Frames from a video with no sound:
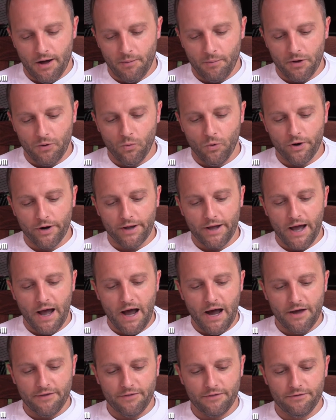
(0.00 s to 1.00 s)
We want a
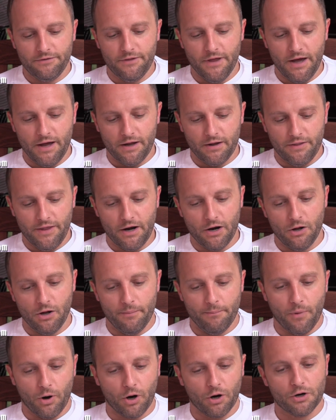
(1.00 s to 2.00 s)
guy
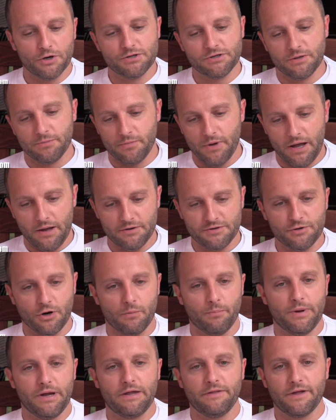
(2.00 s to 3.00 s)
that'll emerge and
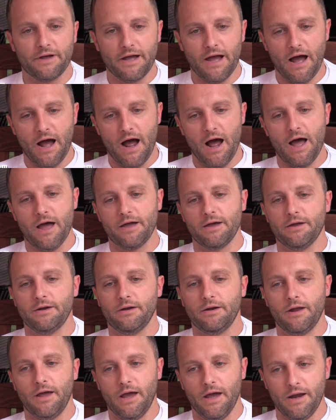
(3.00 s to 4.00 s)
start being the guy,
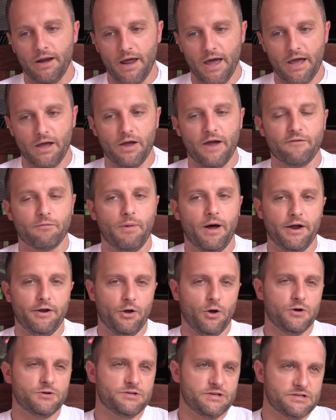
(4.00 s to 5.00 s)
and hey, everybody
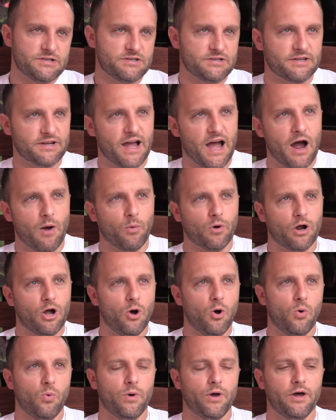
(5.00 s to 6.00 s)
knows this is the guy we're
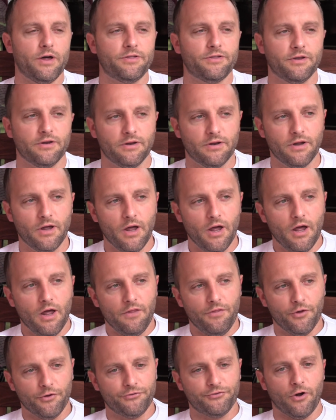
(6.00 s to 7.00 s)
going with,
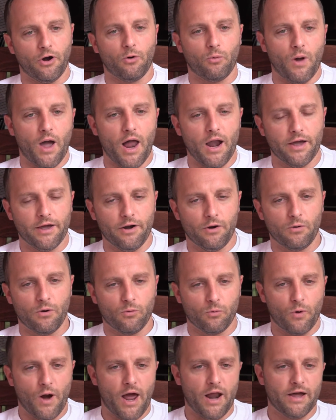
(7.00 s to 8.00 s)
and they'll start
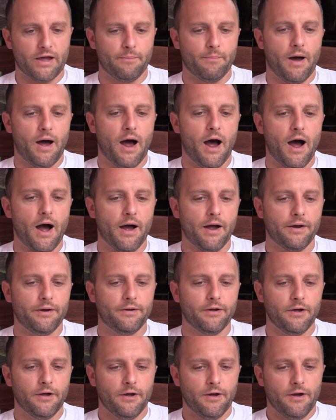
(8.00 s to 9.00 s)
rallying
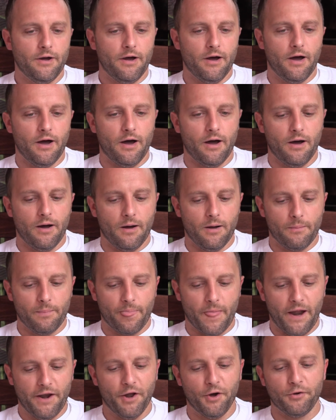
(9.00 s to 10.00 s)
behind.
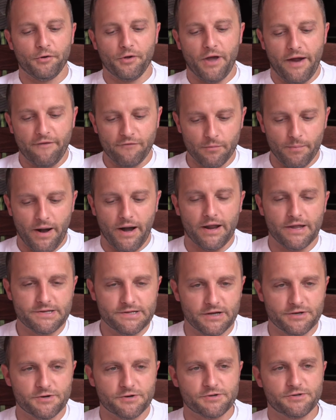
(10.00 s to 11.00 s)
I know
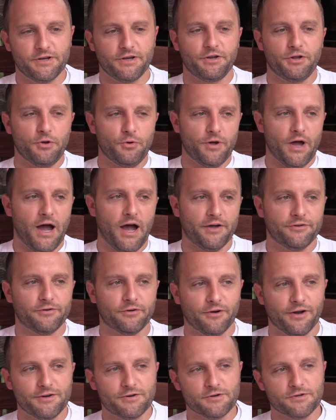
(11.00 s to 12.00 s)
everybody's interested. You guys
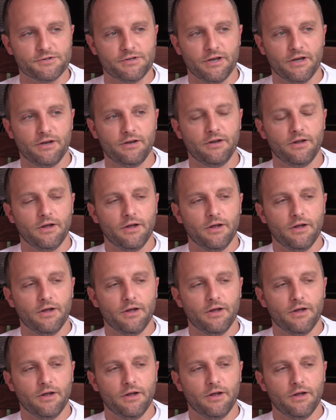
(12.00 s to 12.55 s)
are interested.